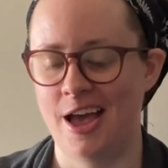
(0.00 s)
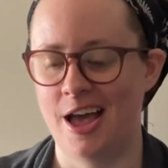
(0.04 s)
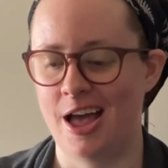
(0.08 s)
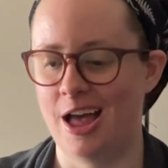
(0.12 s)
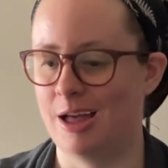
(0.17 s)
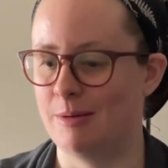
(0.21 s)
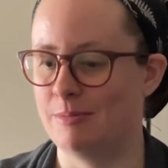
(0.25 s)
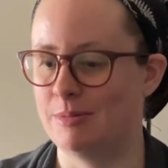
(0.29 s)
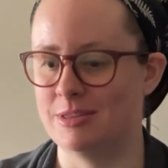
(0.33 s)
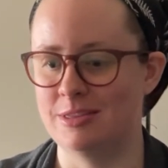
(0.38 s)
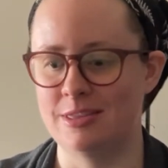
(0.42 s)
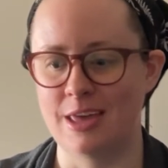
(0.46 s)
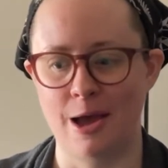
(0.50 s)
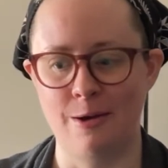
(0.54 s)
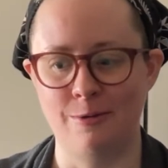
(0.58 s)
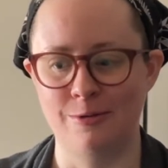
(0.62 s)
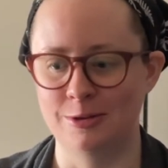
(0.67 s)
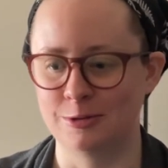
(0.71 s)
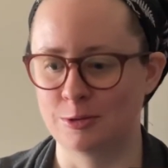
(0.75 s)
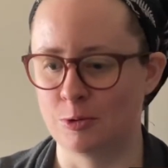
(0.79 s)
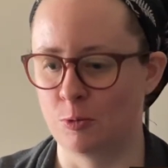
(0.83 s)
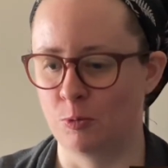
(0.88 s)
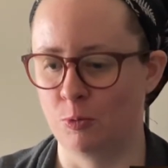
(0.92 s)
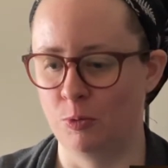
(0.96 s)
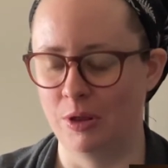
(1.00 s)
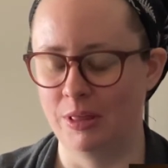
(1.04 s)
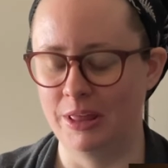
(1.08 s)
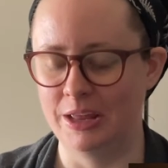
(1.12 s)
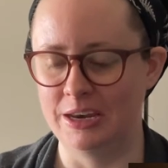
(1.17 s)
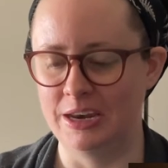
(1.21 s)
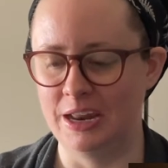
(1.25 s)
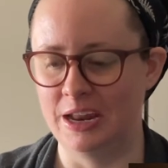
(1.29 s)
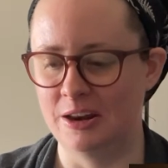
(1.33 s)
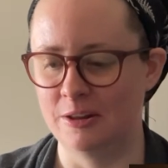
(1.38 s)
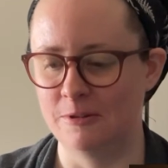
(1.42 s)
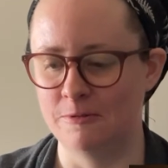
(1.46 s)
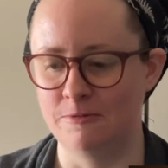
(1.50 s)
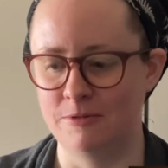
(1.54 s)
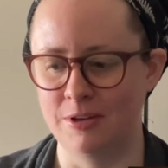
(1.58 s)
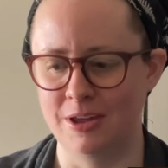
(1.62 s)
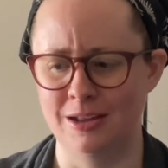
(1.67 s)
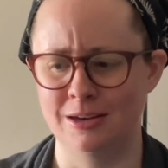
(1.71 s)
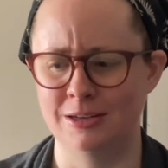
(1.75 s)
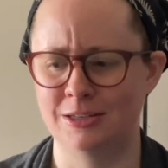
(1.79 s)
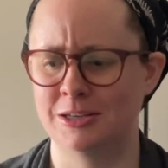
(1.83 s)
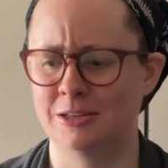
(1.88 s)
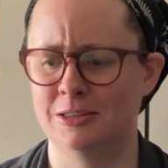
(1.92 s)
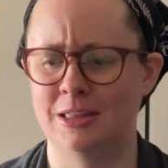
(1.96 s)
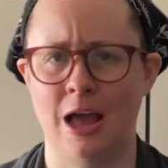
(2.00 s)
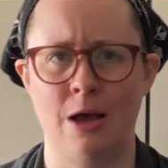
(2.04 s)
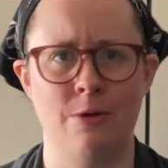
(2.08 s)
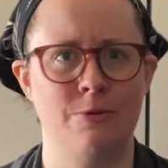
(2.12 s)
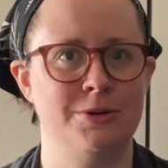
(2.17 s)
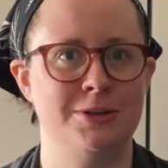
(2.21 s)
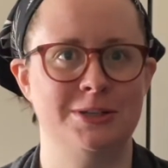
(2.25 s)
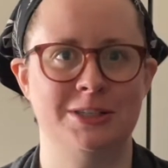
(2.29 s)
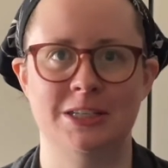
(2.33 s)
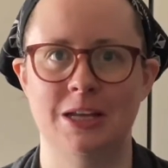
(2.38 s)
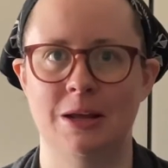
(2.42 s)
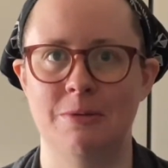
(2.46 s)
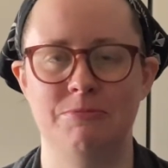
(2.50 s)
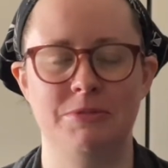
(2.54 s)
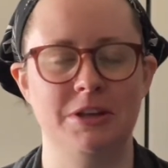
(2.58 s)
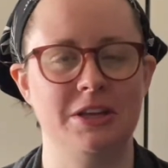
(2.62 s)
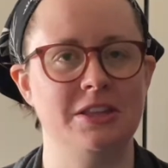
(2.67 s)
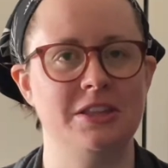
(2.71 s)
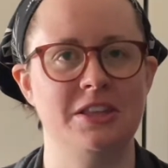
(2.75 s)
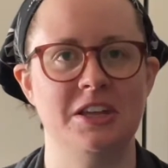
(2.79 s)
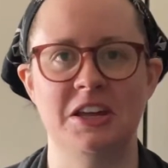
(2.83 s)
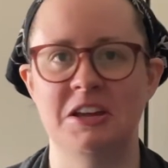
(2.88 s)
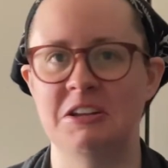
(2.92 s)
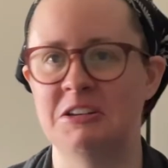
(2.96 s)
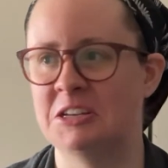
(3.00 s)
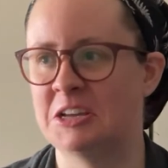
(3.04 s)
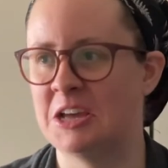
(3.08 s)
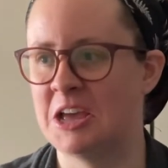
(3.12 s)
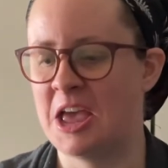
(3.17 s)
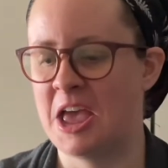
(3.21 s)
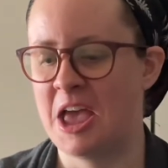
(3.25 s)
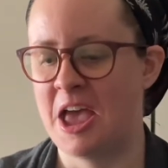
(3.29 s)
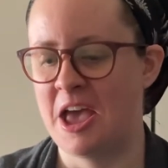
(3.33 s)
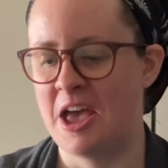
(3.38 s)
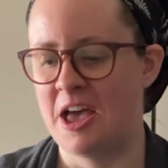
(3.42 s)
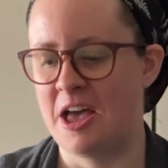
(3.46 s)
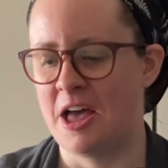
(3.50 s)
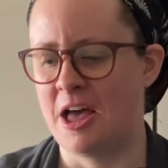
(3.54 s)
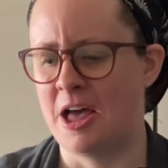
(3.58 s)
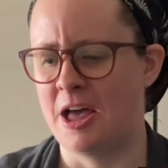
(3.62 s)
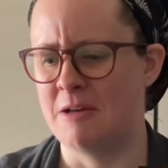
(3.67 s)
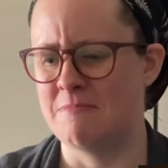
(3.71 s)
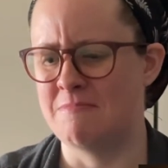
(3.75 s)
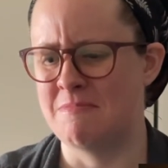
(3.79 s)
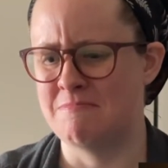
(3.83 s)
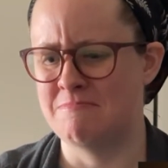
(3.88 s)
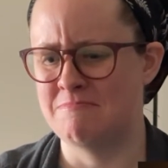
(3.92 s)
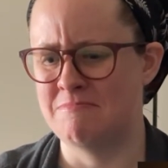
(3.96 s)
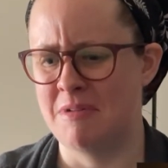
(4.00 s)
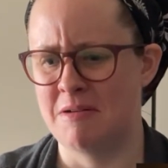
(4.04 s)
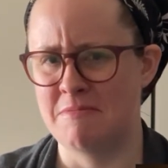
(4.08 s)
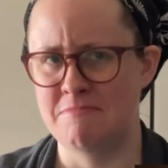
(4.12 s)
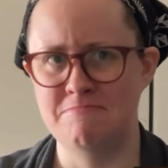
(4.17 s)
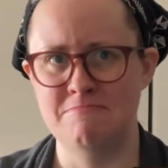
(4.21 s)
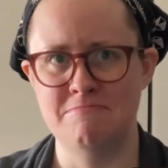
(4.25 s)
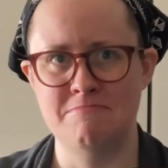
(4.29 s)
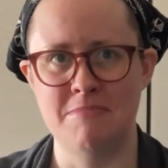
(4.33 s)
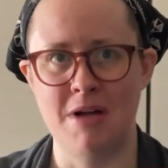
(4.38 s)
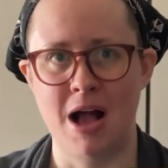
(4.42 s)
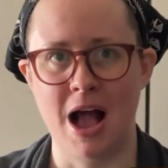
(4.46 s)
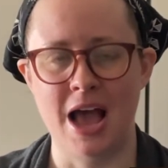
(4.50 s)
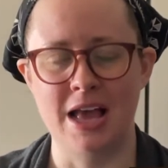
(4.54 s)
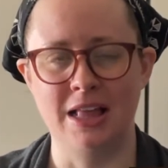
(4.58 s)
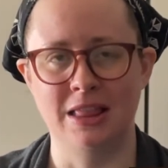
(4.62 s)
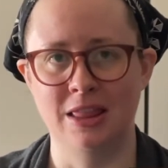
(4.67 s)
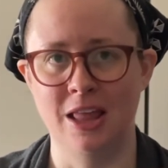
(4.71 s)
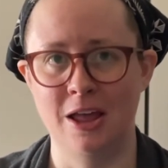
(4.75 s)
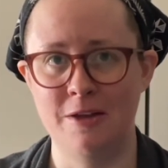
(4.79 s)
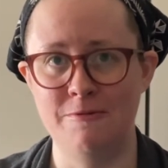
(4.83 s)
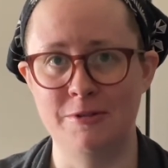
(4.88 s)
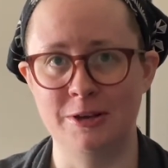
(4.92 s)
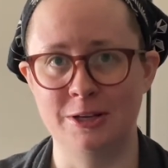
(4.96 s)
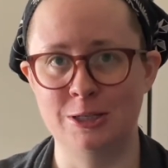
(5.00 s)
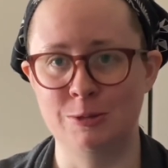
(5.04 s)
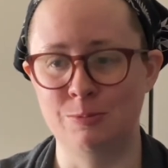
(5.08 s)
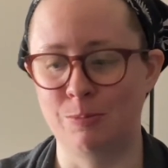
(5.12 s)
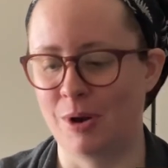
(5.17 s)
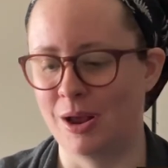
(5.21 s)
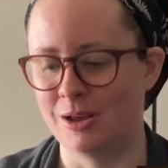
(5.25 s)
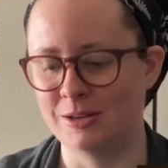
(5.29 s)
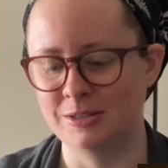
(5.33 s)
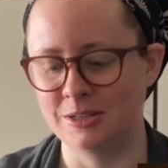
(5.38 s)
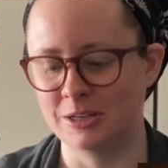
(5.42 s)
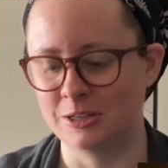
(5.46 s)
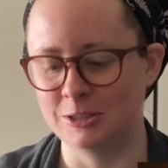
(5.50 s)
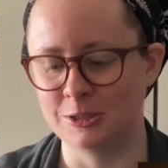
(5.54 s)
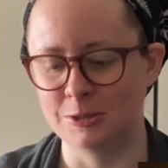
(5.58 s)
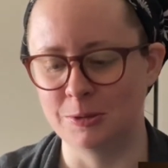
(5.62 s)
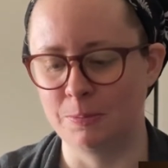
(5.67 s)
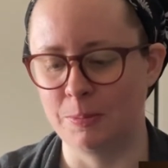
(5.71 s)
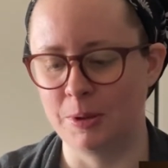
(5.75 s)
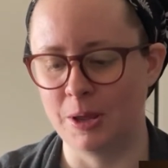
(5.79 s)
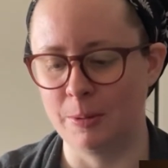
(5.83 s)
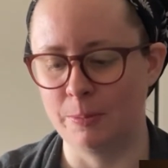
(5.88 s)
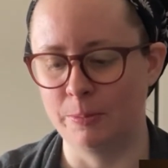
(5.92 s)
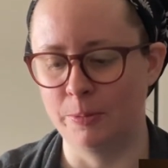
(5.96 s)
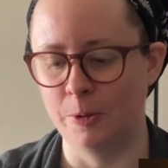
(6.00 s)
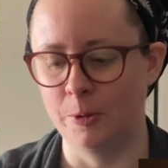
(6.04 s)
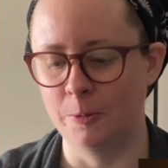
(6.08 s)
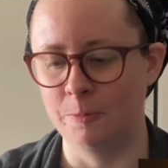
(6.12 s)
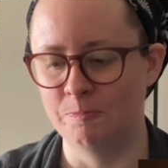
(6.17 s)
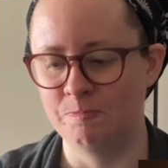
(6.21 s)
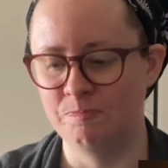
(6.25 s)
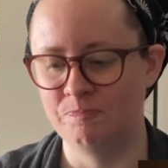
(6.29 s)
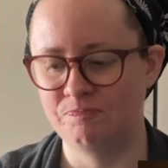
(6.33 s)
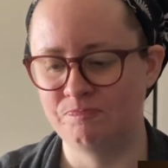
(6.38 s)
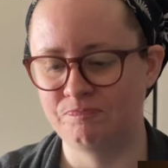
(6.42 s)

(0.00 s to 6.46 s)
Um, and that was a really neat event. That was something that um, I love expressing to people.